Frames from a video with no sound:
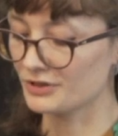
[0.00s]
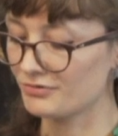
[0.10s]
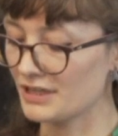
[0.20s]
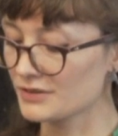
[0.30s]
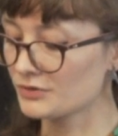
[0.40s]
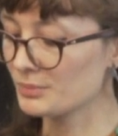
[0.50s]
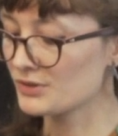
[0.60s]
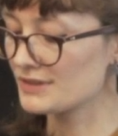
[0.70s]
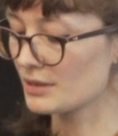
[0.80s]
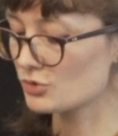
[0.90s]
the Friends of the
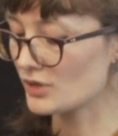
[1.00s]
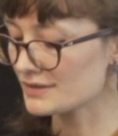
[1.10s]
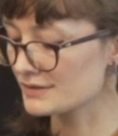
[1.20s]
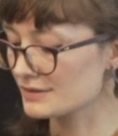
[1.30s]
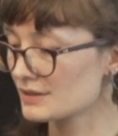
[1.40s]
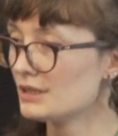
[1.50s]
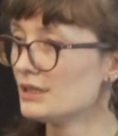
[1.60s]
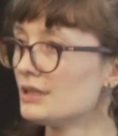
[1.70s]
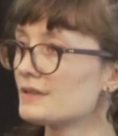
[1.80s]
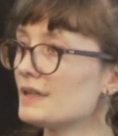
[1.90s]
Museum Trust,
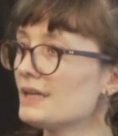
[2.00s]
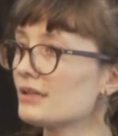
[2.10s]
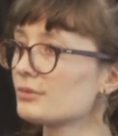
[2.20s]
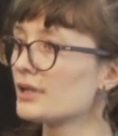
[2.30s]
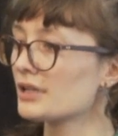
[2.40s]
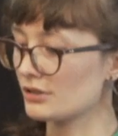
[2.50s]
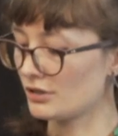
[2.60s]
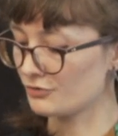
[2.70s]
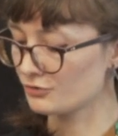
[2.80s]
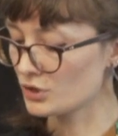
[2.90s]
the network of